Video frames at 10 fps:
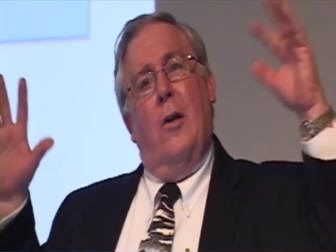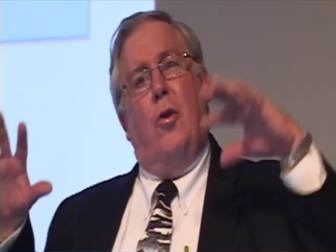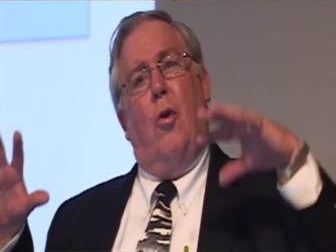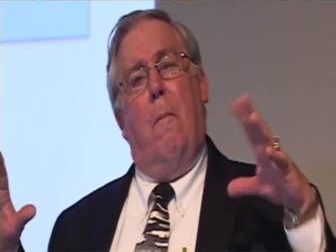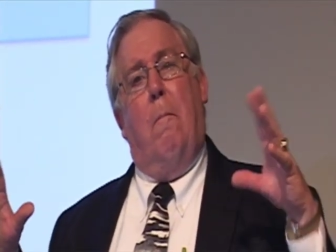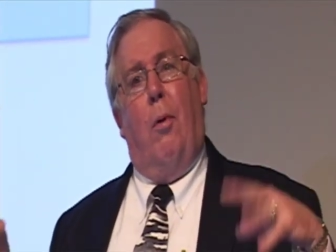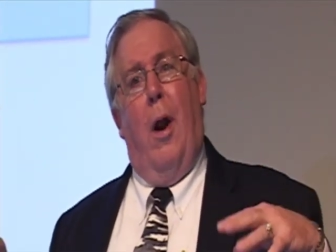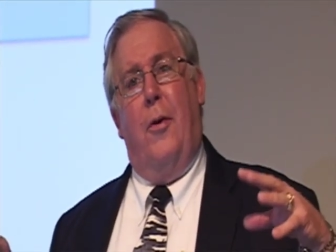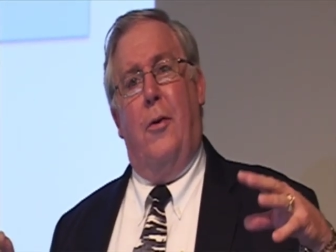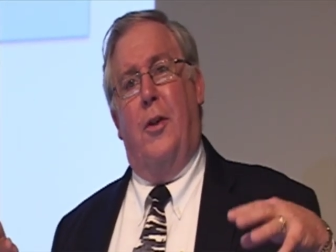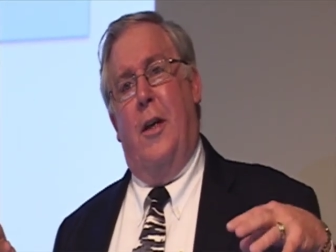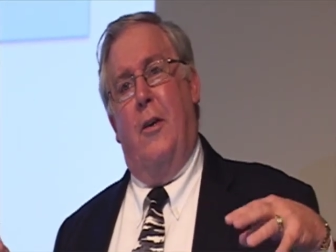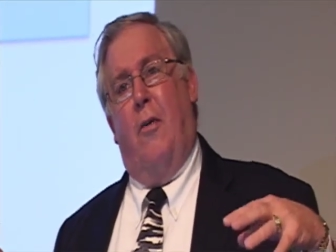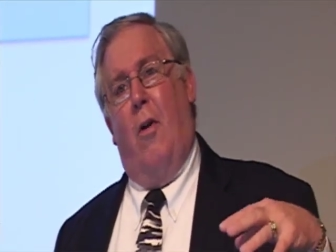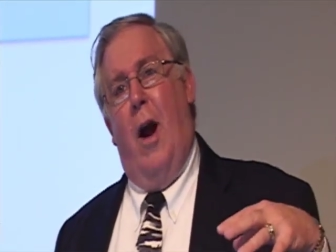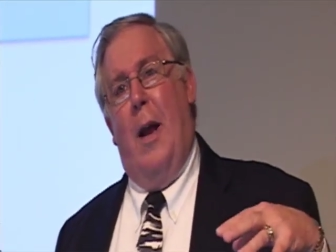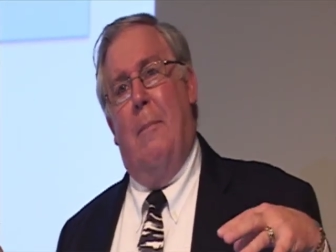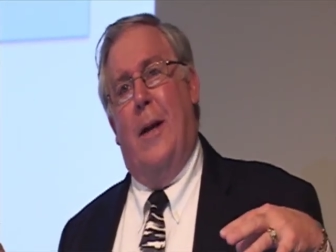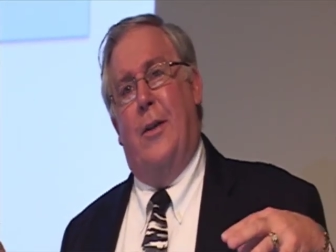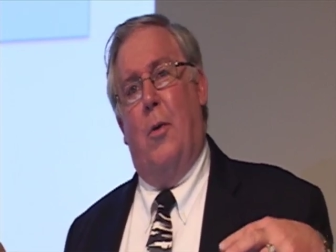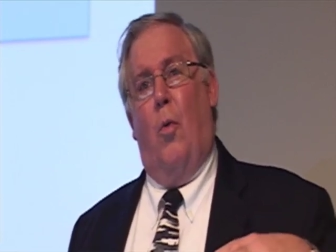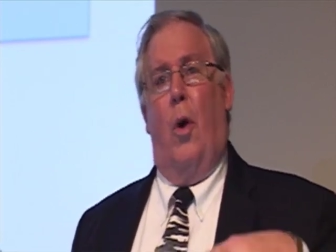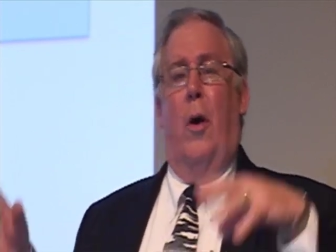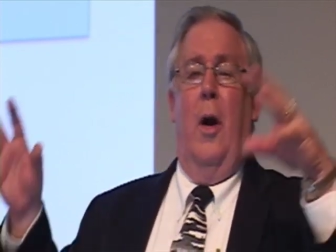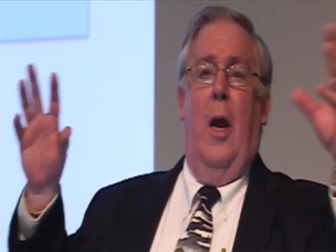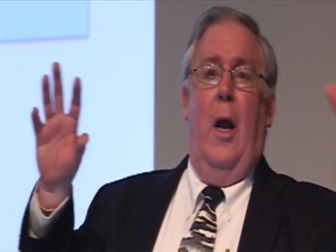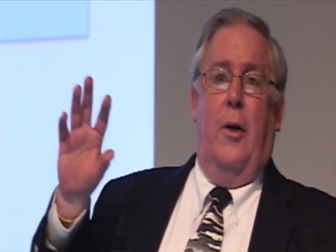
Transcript: Sort of brothers in crime, as it were,